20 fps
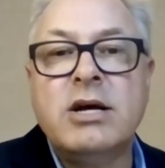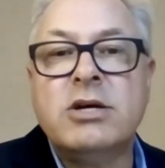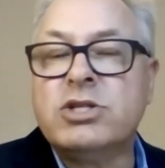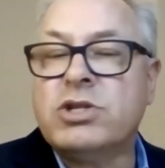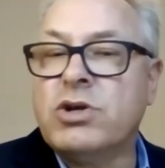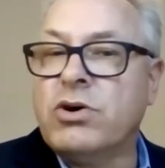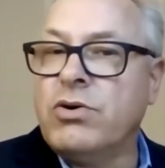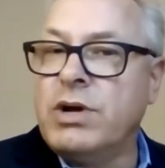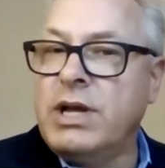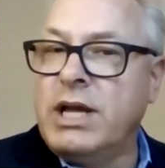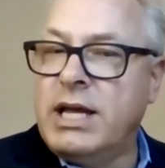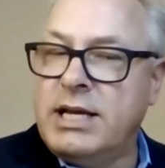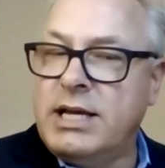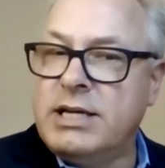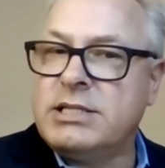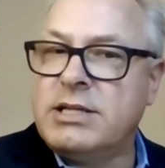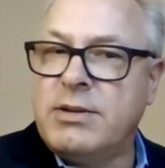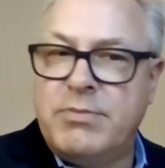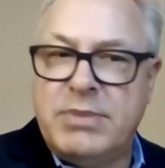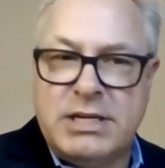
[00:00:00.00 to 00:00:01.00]
So it
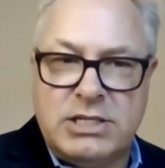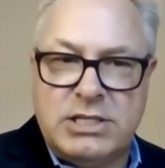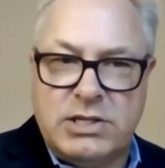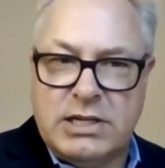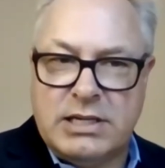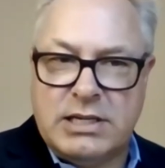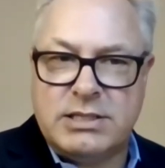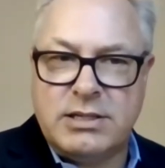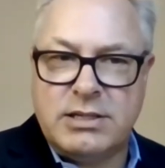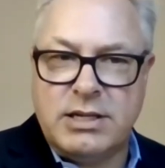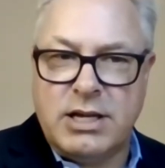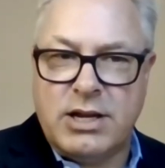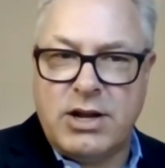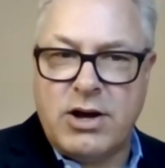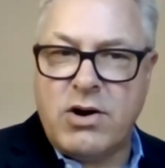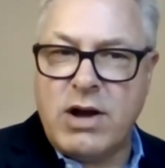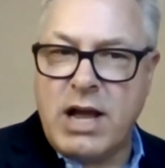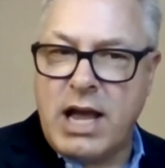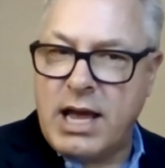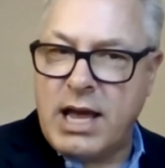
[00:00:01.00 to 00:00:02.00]
is a business, you
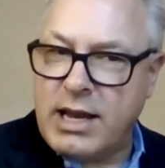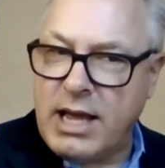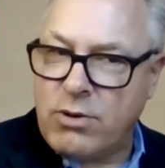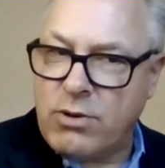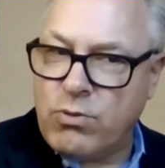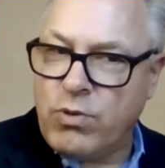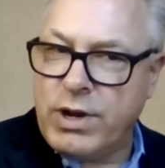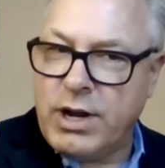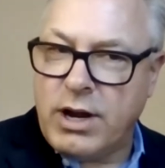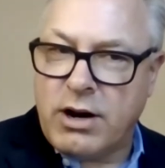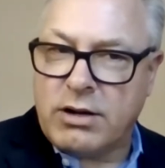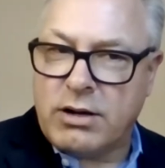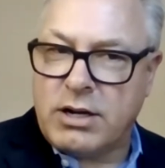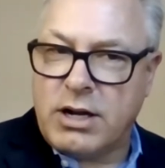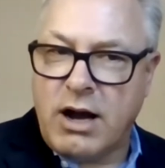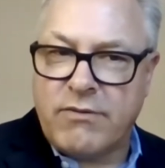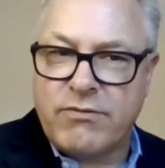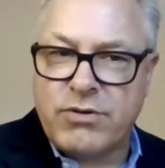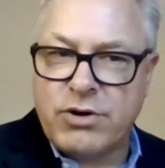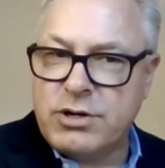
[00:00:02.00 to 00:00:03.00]
know, and, and we are
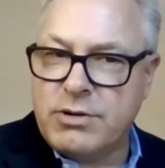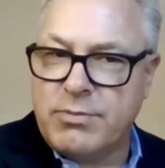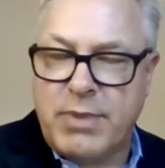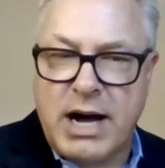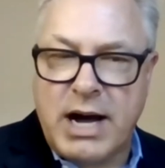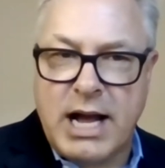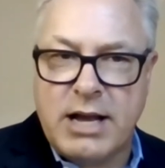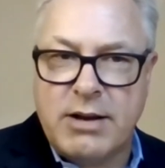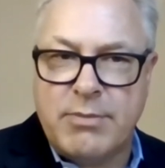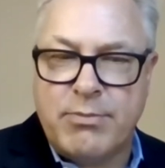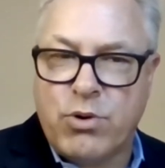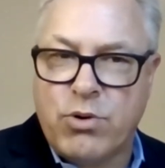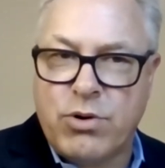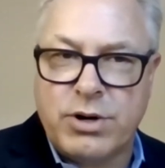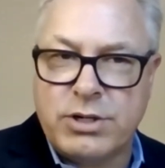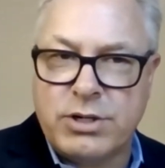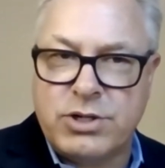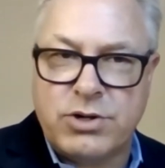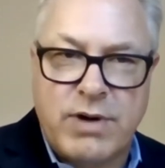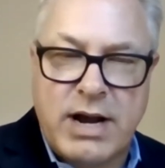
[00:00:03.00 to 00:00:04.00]
governed by a
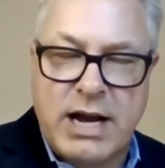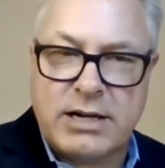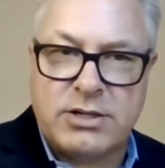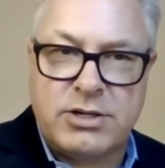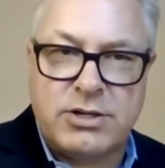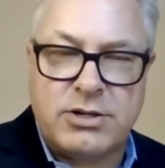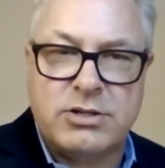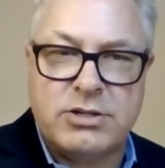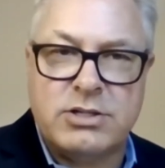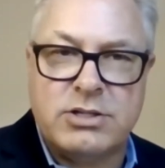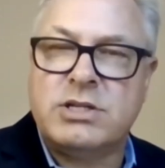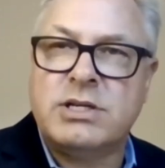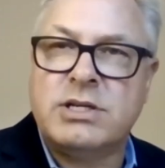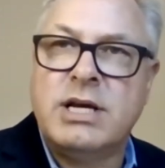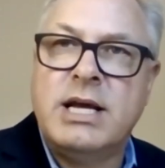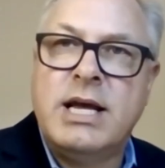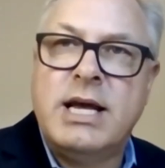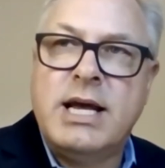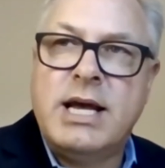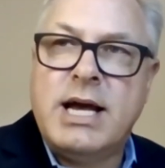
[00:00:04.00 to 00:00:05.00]
board of directors,
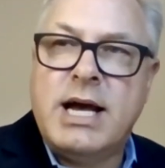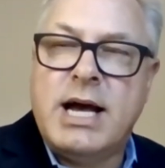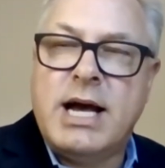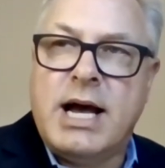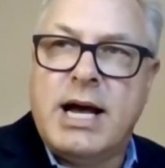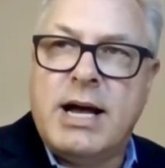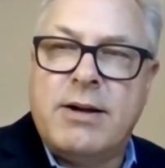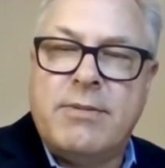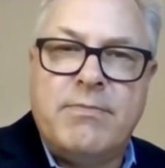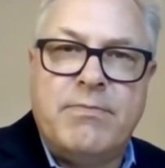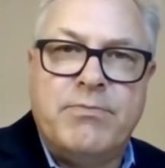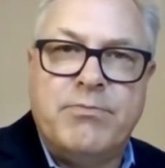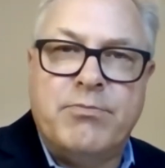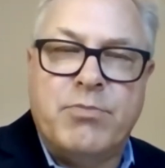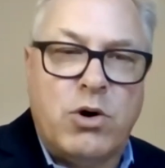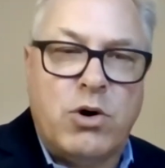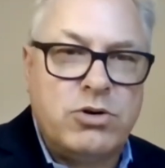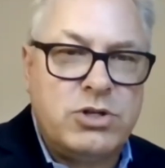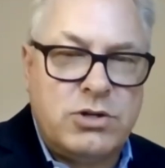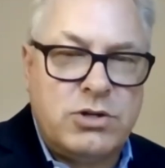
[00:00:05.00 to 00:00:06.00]
uh,
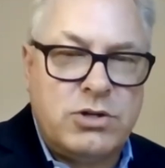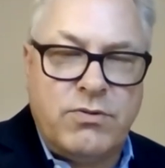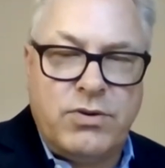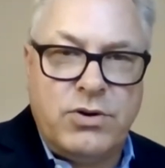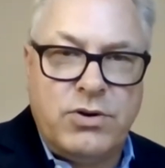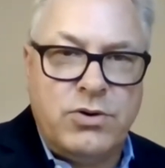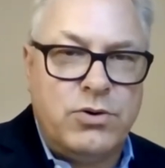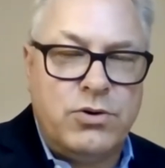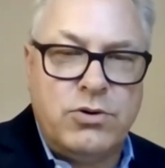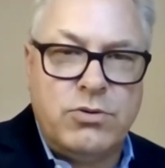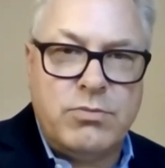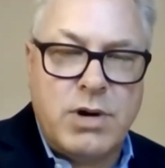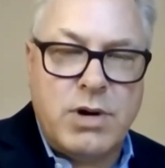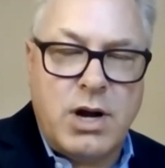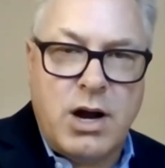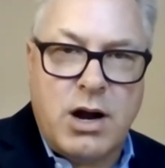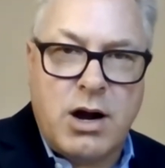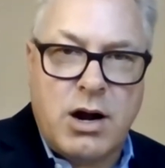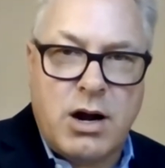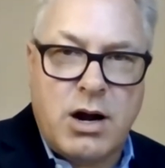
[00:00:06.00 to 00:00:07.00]
most of whom
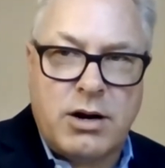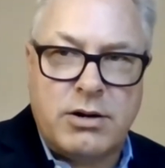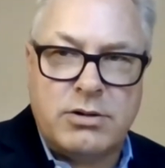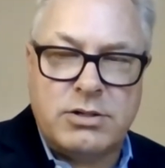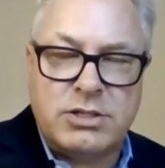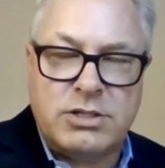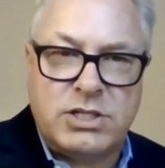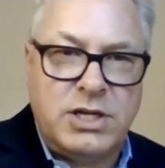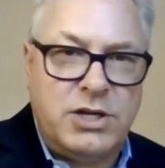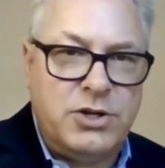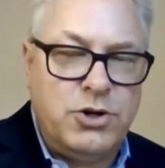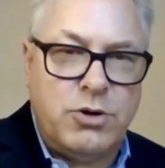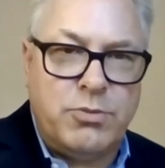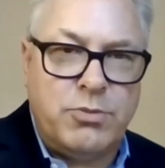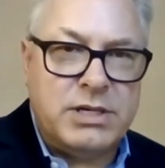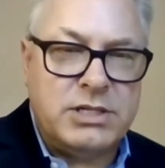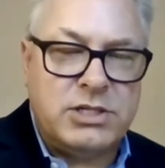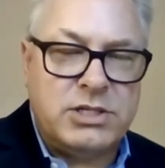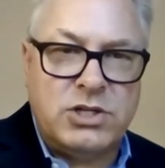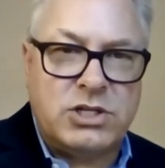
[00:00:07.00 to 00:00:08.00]
are senior
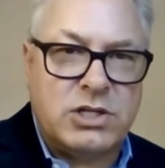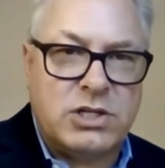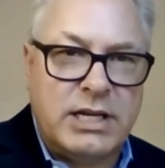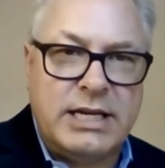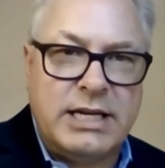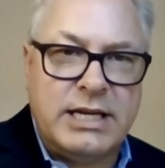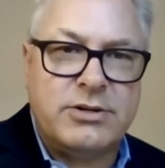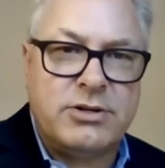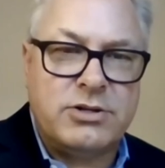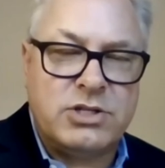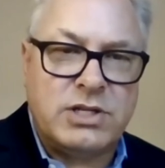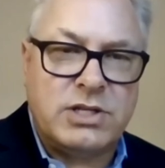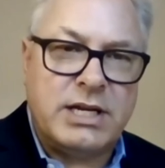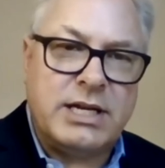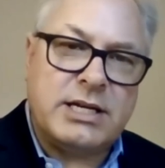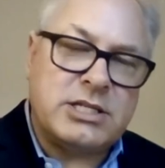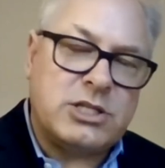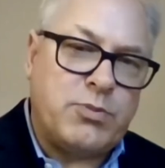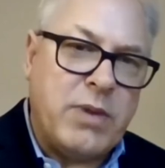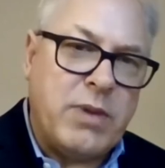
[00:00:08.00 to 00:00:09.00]
business leaders
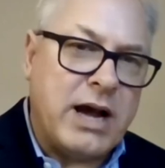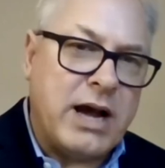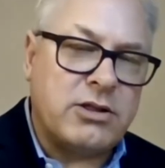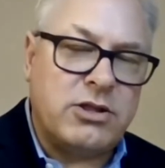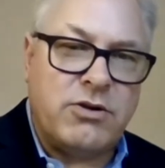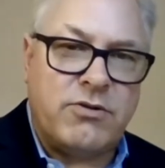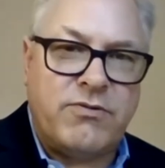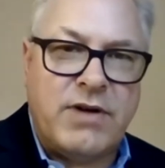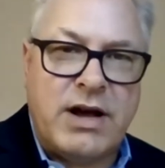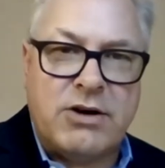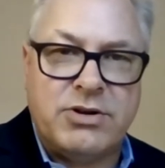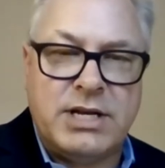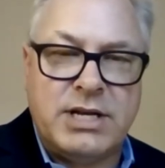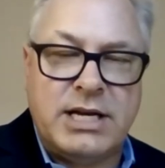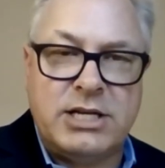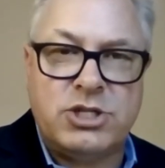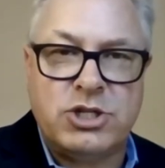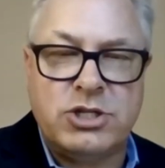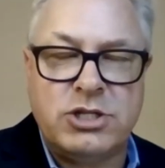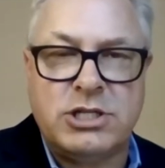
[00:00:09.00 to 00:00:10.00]
and expect their
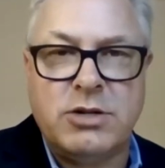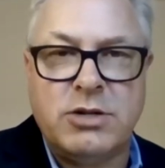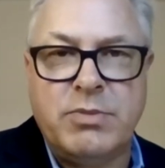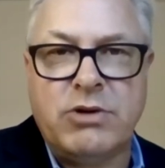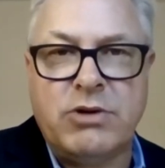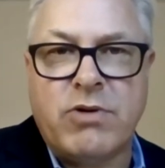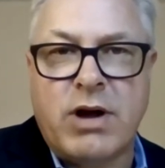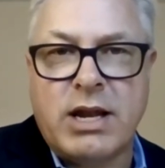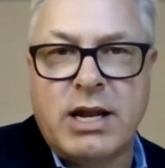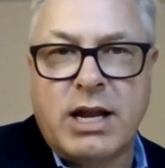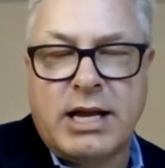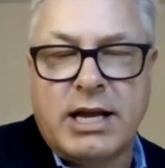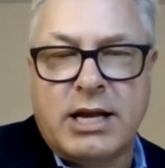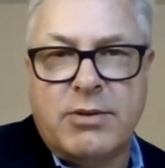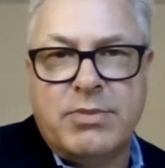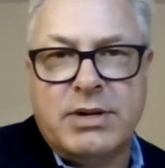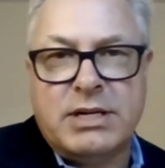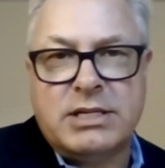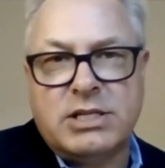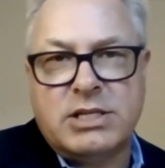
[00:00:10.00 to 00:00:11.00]
foundations to be run like
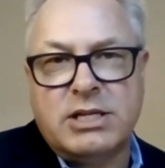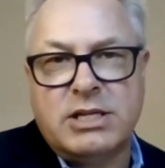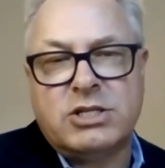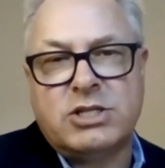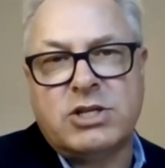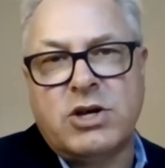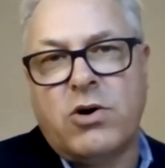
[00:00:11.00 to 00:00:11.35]
a business.